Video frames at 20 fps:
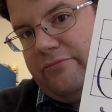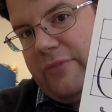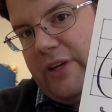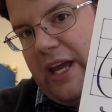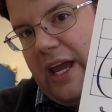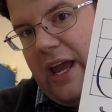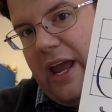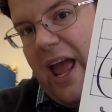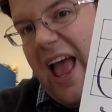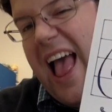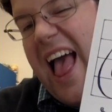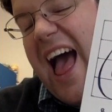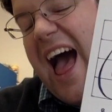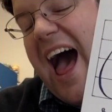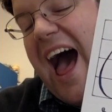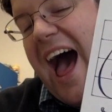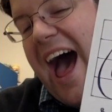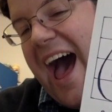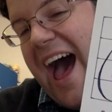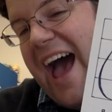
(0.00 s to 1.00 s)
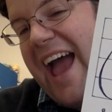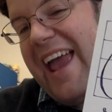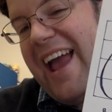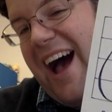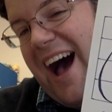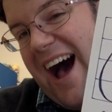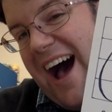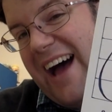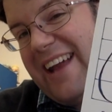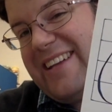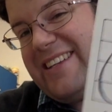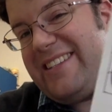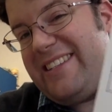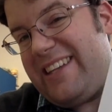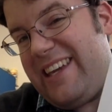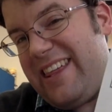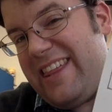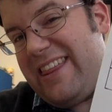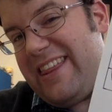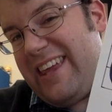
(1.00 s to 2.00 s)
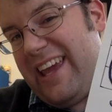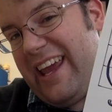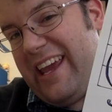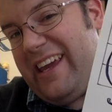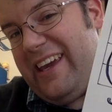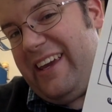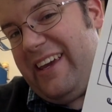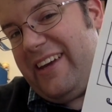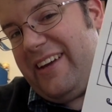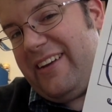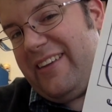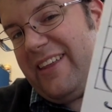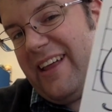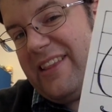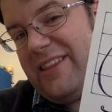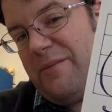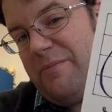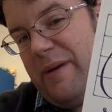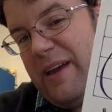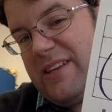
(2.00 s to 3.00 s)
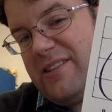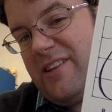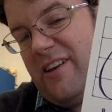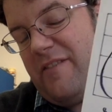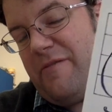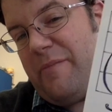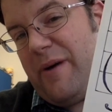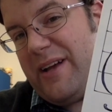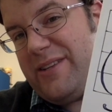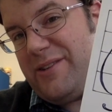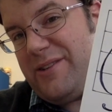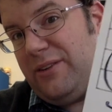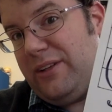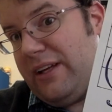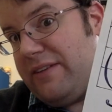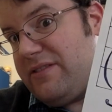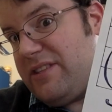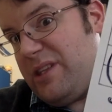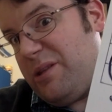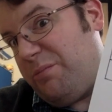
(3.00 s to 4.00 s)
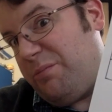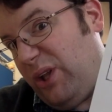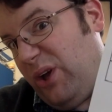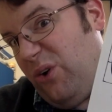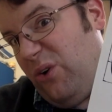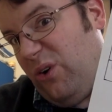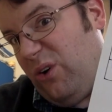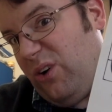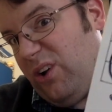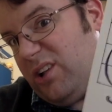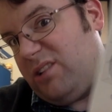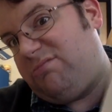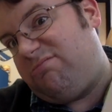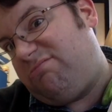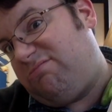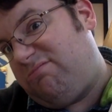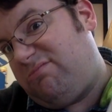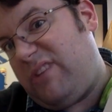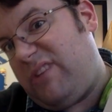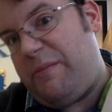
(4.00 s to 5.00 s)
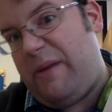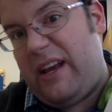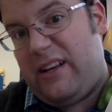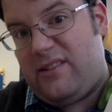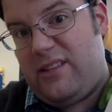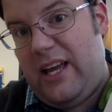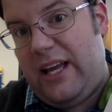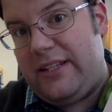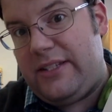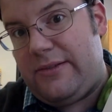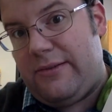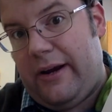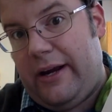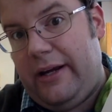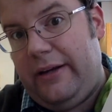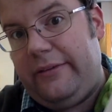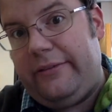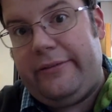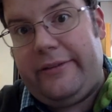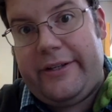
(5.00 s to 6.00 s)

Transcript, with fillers: Okay. I honestly think that the bass clef monster lives in the blowhole. It makes sense, right?